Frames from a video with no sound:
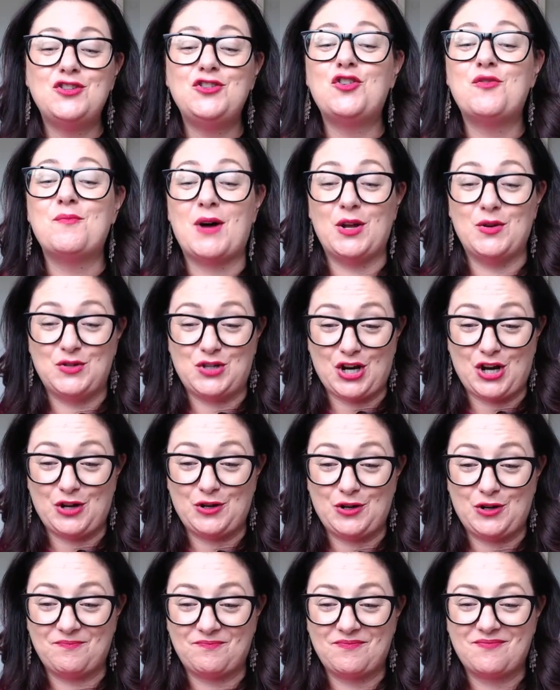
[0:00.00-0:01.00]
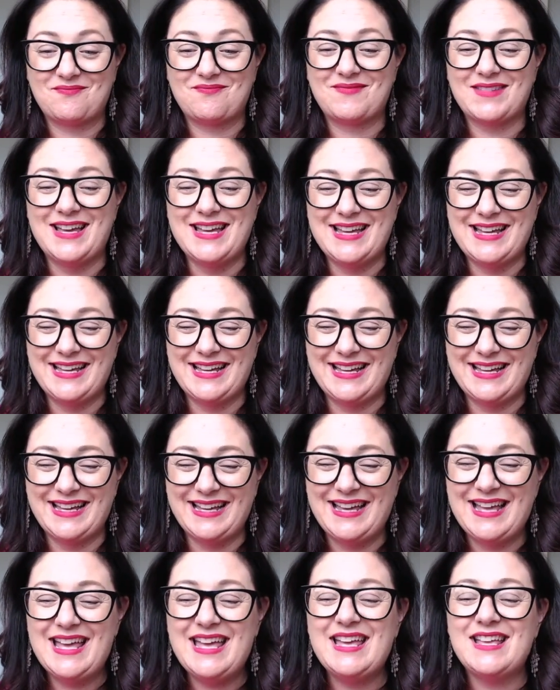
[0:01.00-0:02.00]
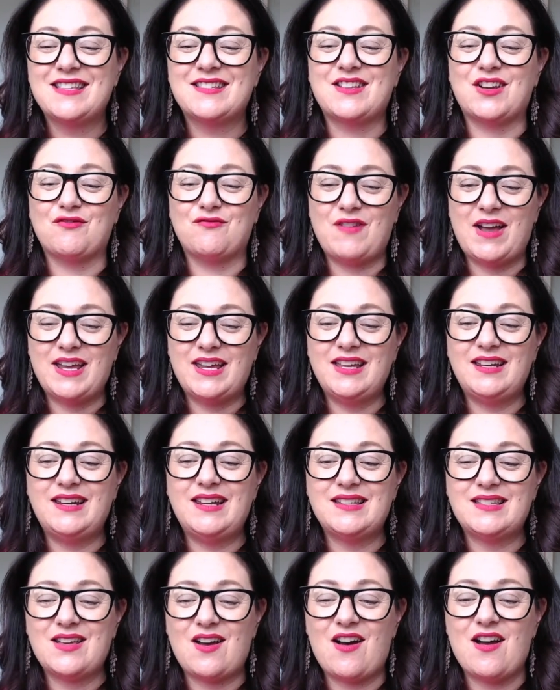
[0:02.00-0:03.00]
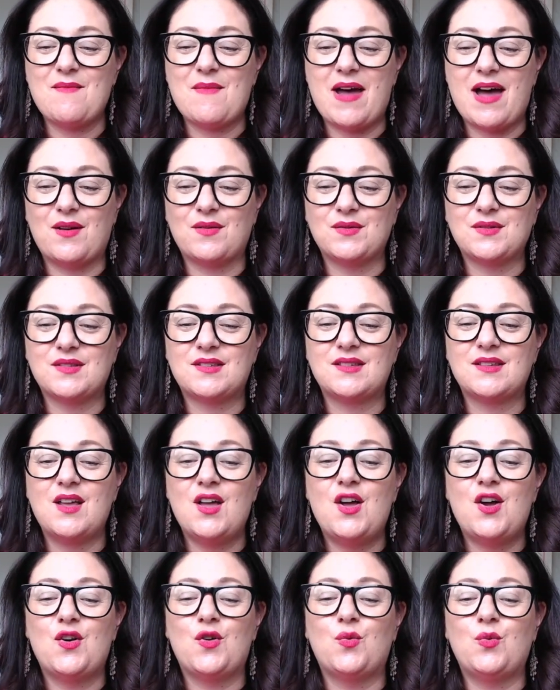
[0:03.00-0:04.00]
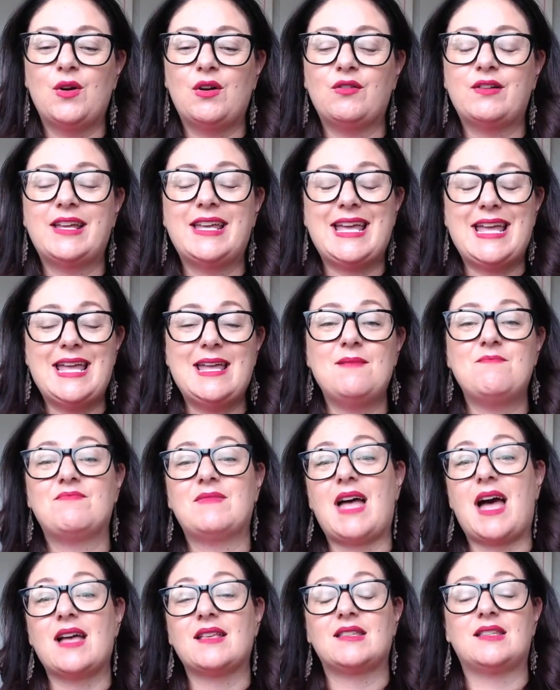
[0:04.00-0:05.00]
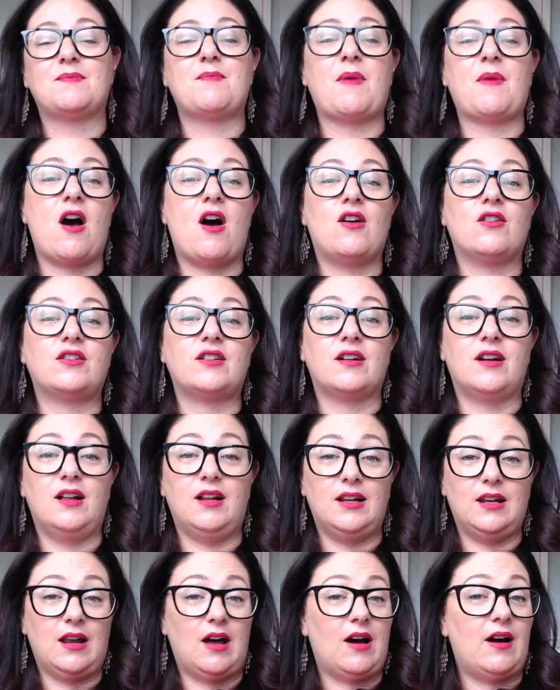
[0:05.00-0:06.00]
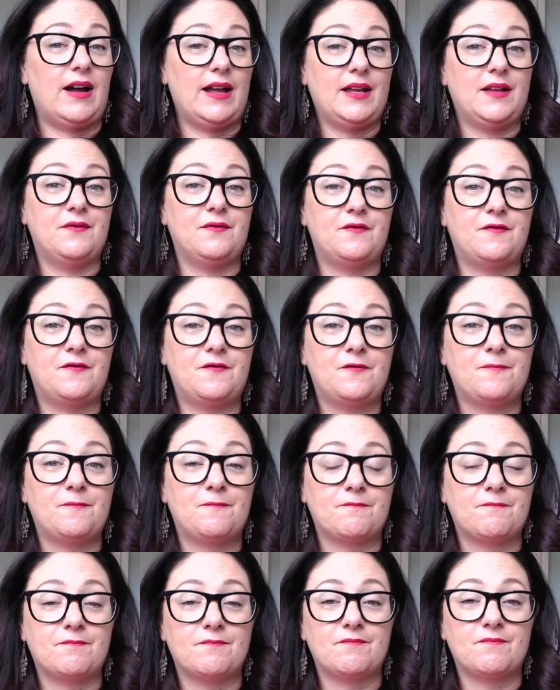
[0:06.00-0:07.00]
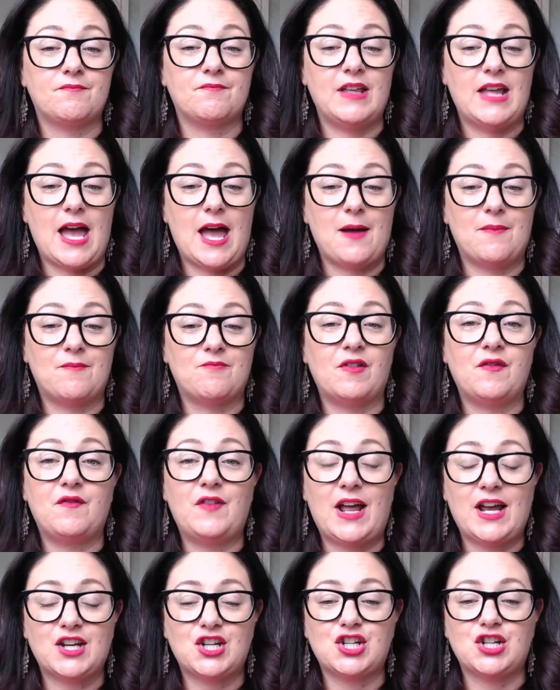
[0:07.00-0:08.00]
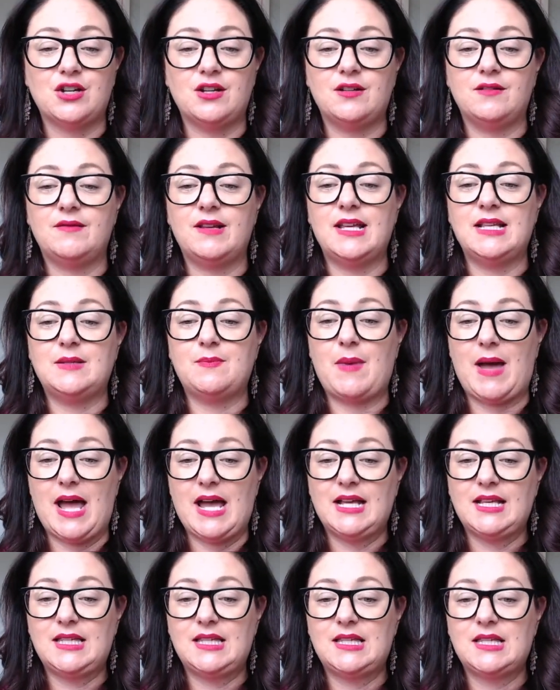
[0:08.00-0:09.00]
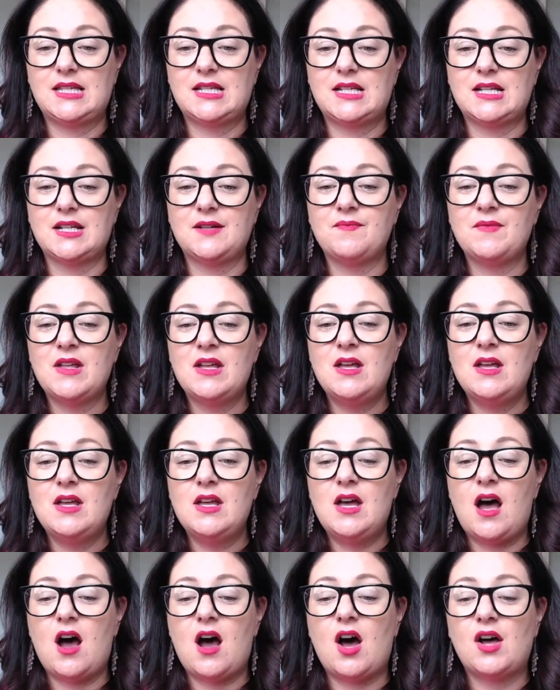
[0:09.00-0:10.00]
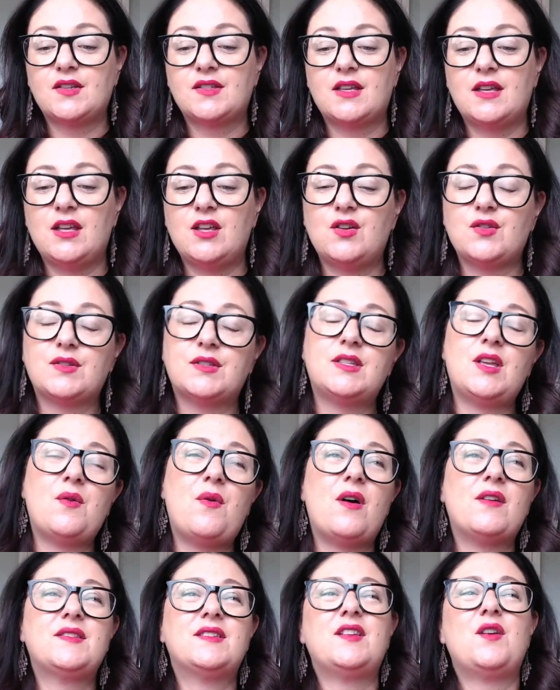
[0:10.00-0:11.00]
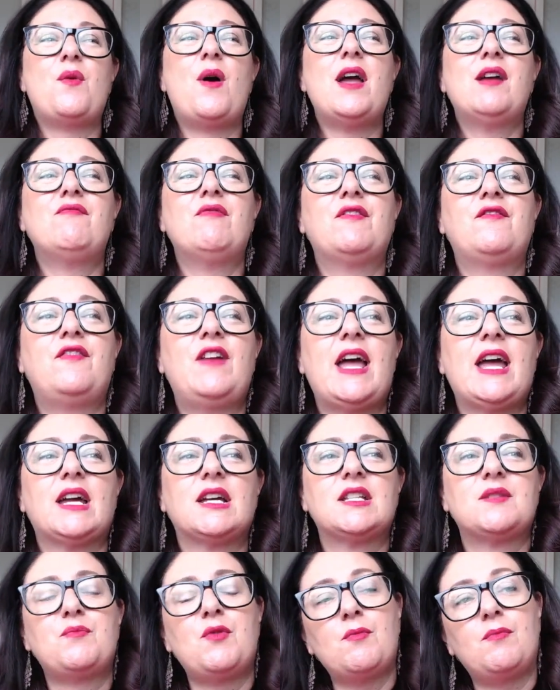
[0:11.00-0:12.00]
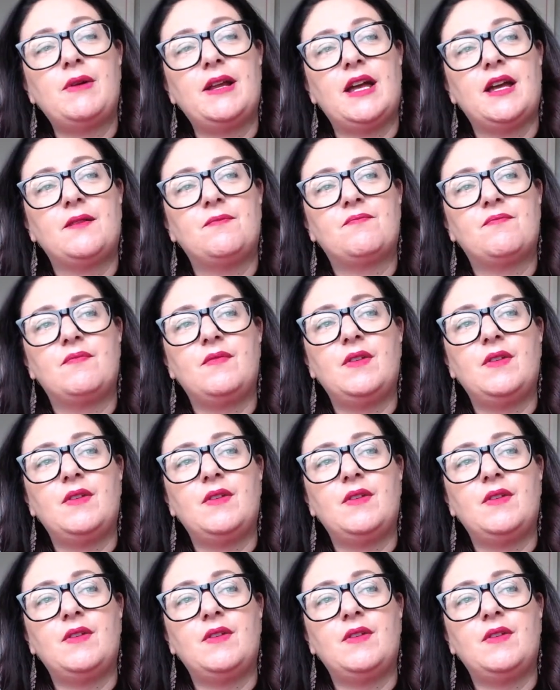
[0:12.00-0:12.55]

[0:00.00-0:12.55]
your mojo. So regular timeouts will keep that spark alive. Yeah, reflection is best. Asking your so I reflect probably,